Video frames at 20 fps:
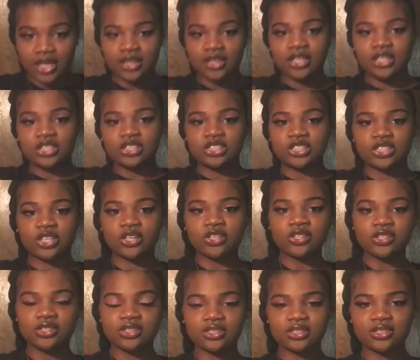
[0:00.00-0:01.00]
these
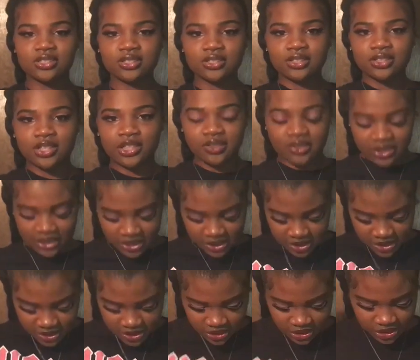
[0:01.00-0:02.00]
shirts.
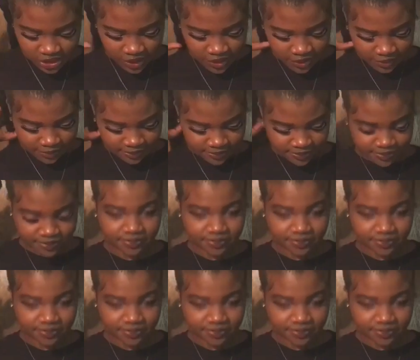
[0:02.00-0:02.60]
This is the shirt,